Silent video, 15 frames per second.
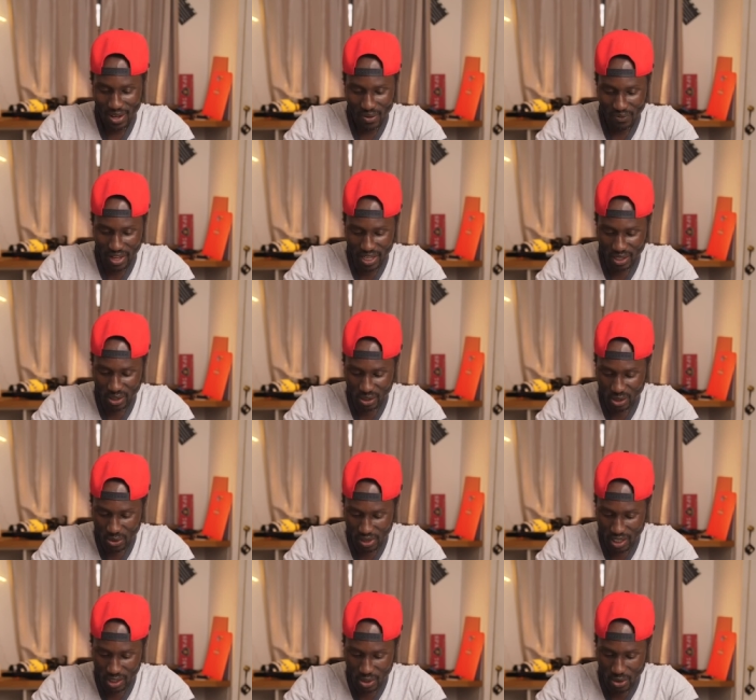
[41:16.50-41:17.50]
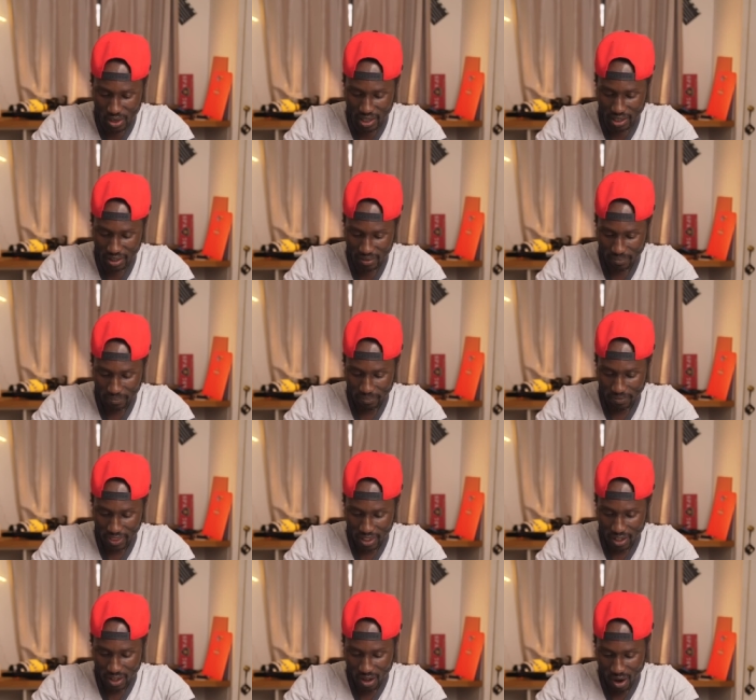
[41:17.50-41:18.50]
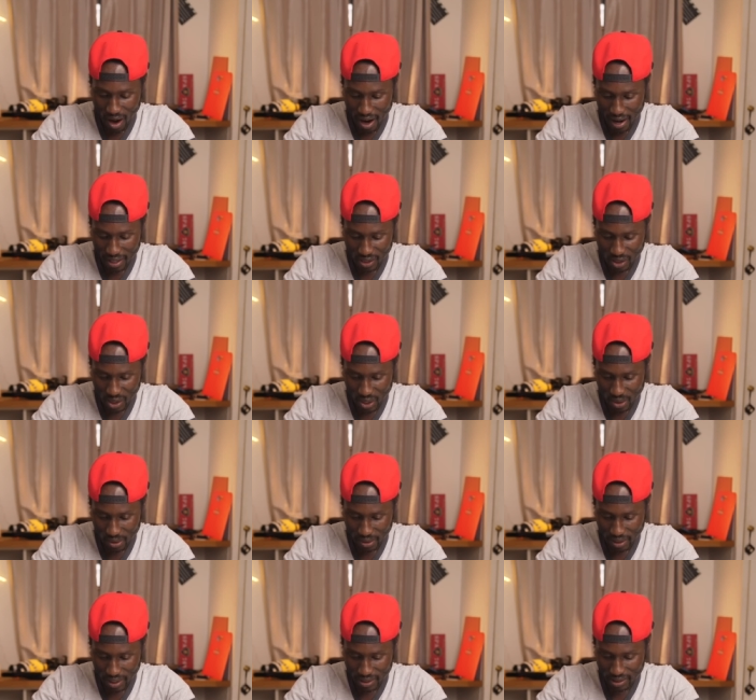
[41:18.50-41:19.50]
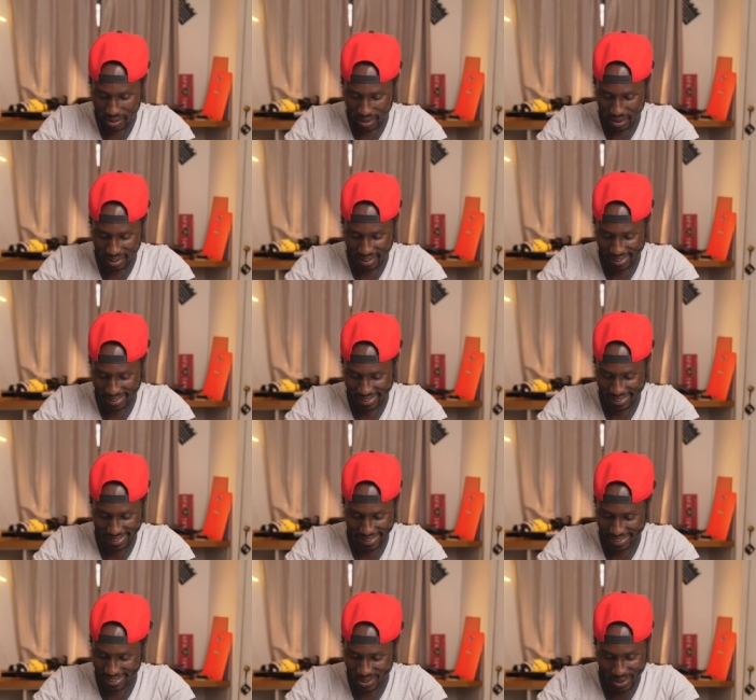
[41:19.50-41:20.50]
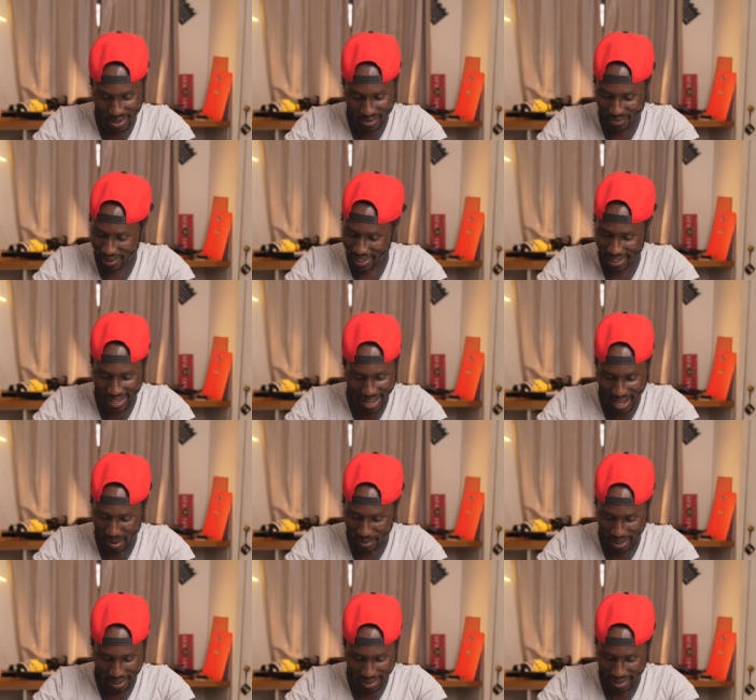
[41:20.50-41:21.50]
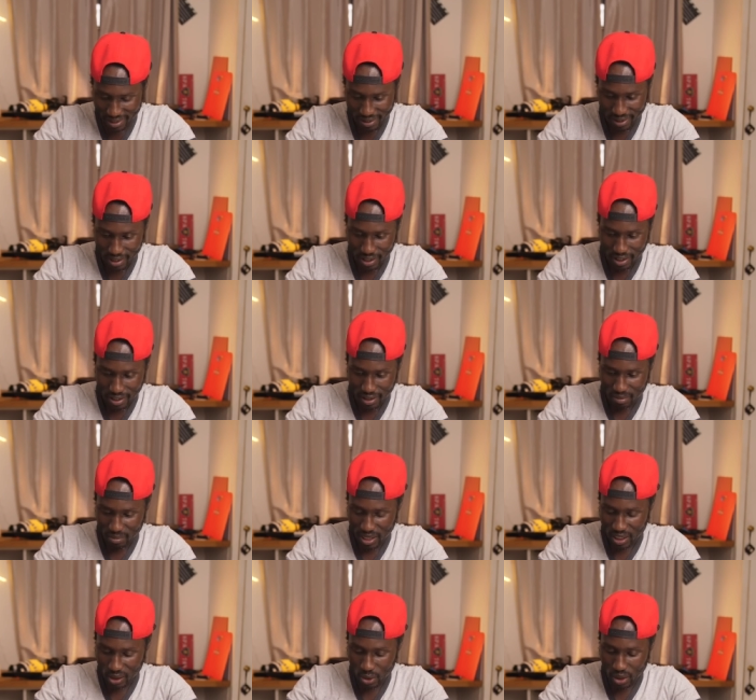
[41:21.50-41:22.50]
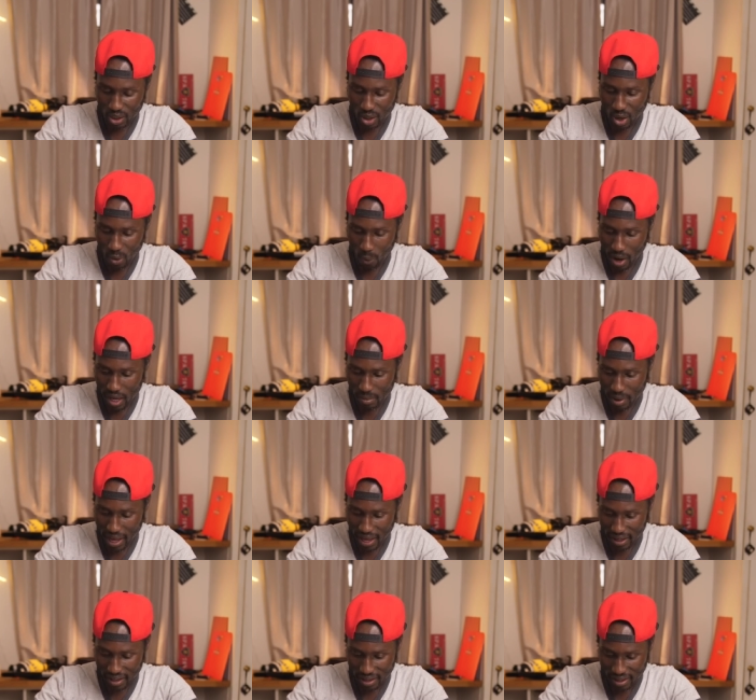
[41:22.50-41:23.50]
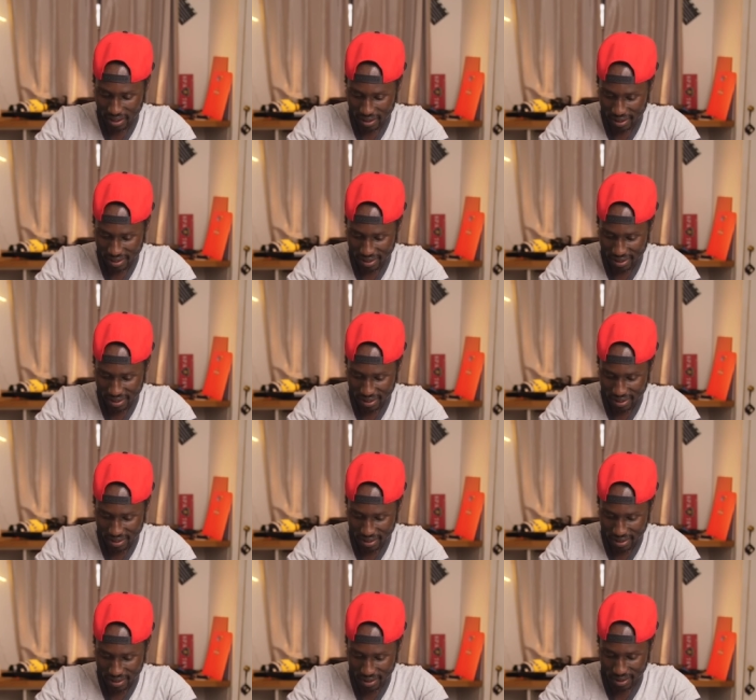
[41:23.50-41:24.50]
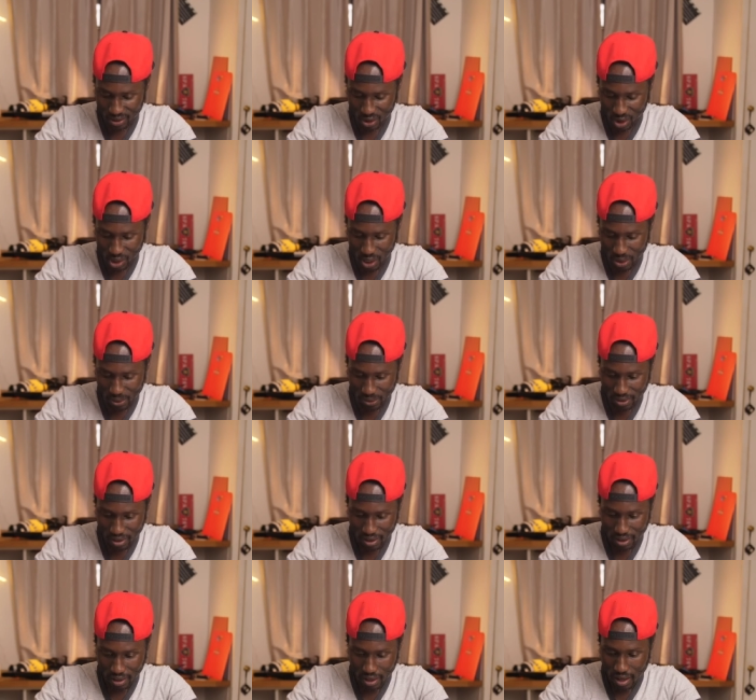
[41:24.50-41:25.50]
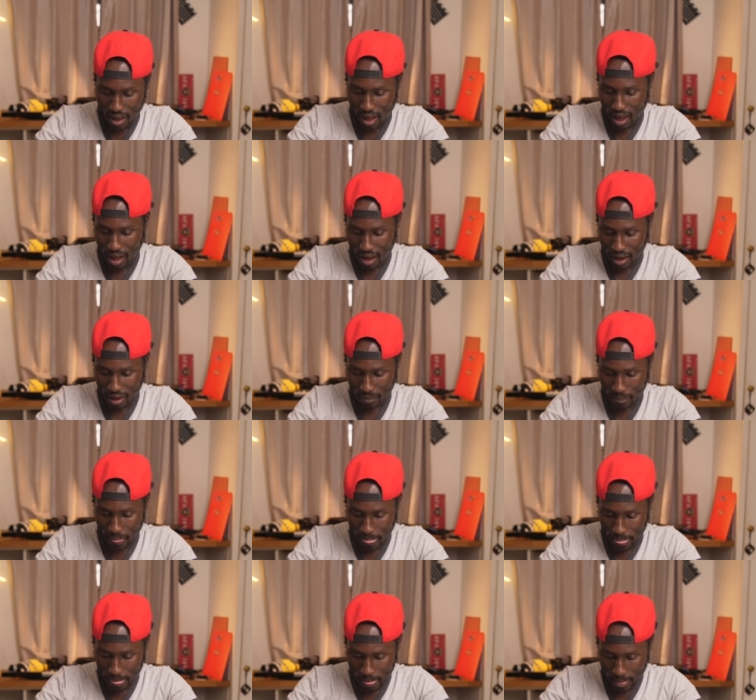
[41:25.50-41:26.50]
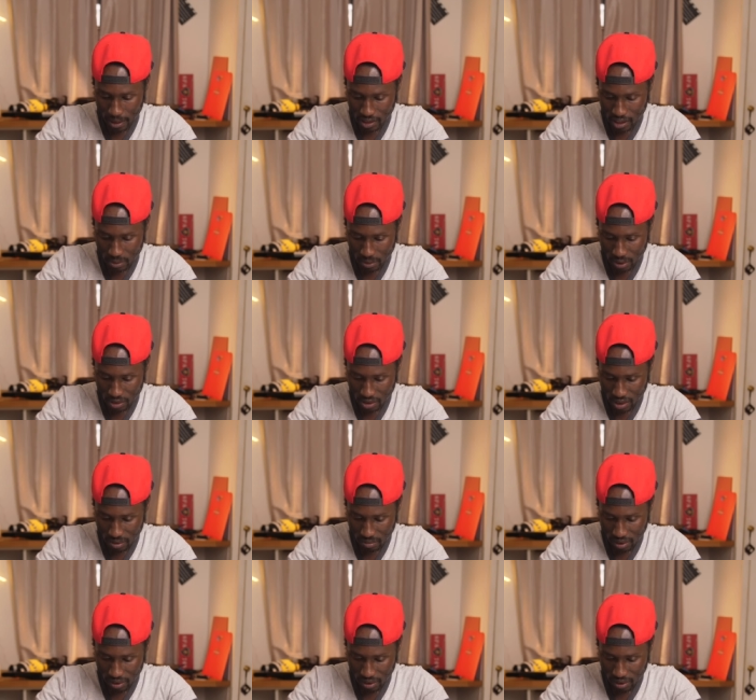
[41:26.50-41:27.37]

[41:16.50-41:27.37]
Thank you, Dooley Dooley. All right, so let's, uh, Dooley funny guy, man. Me and Dooley go way back. slow. Um, let's see what you sent me.